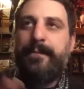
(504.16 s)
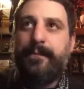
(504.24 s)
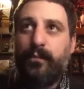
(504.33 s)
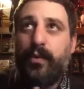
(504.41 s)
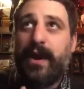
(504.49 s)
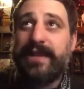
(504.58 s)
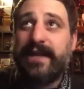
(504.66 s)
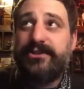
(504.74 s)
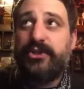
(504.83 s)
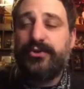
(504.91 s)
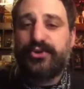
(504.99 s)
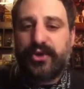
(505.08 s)
I'd like to
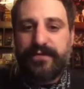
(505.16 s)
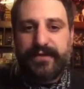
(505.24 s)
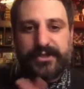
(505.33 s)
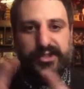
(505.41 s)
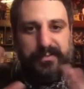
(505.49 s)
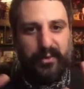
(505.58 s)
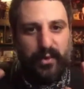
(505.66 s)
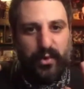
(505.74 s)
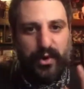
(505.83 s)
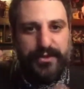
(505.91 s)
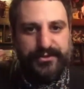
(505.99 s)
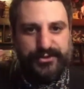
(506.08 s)
do is sort of explore
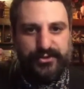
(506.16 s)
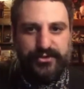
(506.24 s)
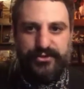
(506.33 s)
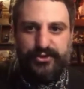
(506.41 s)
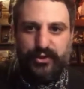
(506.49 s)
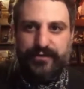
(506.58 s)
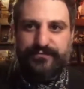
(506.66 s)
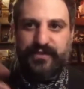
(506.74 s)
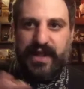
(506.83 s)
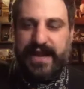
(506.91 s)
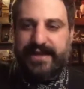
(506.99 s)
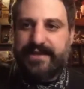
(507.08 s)
this sort of
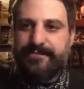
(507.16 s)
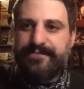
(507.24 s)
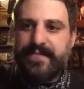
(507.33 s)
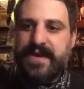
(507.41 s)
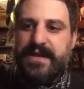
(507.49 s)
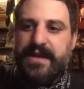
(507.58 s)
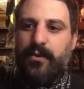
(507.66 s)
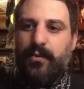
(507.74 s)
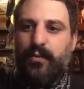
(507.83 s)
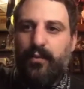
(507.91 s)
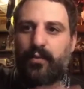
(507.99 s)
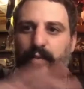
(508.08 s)
like
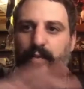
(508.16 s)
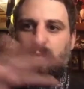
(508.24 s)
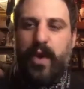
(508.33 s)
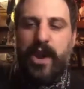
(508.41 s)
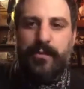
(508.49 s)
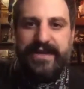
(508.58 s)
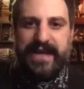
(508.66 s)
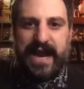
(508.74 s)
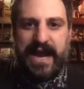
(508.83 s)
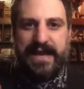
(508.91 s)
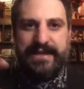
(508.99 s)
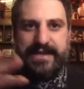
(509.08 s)
where we
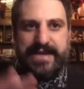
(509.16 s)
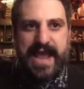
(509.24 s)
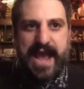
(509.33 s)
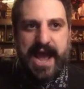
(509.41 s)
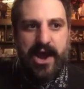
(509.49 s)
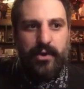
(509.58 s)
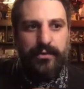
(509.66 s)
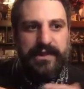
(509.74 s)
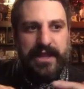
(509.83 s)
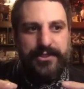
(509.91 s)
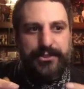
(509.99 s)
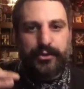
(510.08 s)
got now,
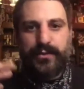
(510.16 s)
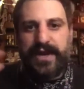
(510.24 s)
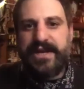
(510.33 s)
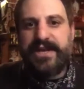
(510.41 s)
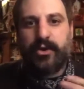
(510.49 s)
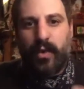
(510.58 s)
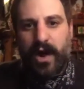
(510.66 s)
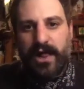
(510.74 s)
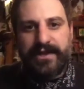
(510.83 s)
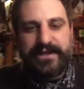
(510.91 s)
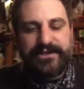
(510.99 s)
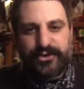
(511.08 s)
like through
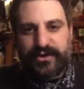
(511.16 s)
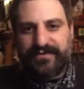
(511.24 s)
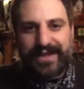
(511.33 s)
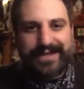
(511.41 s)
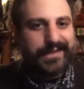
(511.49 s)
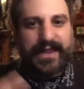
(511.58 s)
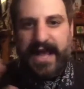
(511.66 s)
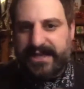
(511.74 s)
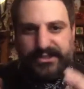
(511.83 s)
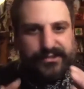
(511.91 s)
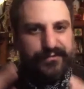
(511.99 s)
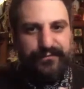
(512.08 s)
inequality and sort of like the
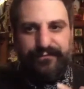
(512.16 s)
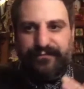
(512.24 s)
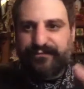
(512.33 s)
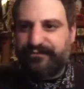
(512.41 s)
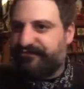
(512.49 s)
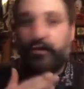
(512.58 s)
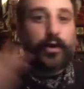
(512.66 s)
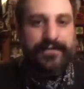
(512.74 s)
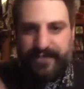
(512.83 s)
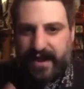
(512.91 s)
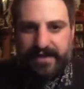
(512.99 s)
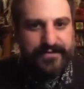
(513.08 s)
last
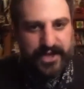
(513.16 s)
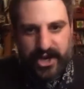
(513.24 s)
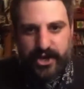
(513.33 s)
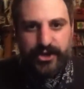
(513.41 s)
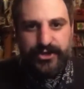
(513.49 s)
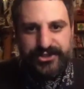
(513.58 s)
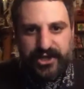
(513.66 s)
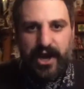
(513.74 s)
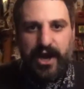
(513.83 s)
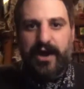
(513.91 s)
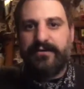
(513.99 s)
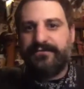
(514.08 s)
45 years
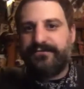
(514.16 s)
of